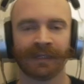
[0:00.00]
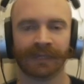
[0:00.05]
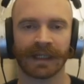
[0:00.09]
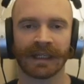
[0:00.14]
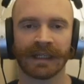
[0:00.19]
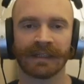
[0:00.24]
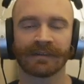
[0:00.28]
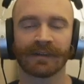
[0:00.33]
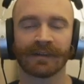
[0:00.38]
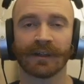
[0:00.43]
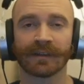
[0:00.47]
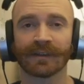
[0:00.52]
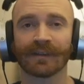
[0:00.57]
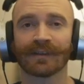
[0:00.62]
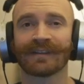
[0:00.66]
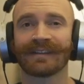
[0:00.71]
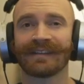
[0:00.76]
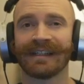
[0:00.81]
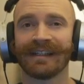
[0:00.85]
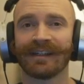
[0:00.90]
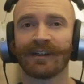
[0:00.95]
and it's also
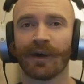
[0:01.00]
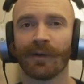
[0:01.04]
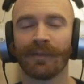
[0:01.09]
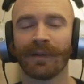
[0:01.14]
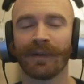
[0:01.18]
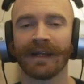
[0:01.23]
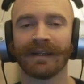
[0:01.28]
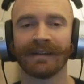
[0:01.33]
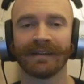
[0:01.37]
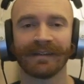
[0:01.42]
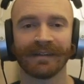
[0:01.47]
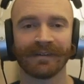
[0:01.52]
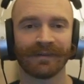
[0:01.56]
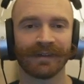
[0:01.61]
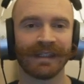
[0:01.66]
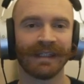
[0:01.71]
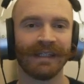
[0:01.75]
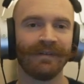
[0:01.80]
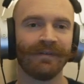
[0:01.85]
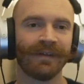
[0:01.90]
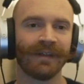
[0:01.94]
still competitive
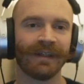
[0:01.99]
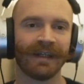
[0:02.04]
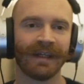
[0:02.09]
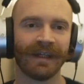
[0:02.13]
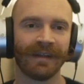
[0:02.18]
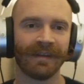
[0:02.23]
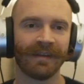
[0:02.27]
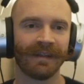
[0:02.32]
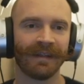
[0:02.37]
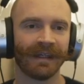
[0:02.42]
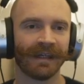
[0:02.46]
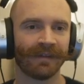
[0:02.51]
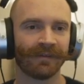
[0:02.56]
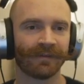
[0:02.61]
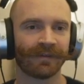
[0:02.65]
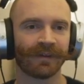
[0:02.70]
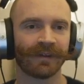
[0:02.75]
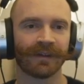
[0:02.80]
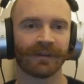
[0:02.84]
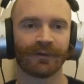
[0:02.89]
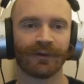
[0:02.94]
even in the
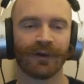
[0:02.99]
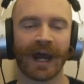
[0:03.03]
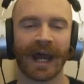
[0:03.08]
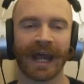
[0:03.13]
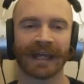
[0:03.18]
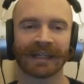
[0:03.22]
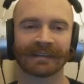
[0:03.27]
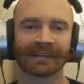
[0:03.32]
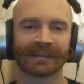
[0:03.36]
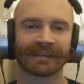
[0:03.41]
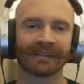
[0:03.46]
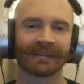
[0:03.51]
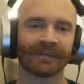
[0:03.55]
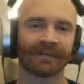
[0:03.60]
infinite ranks.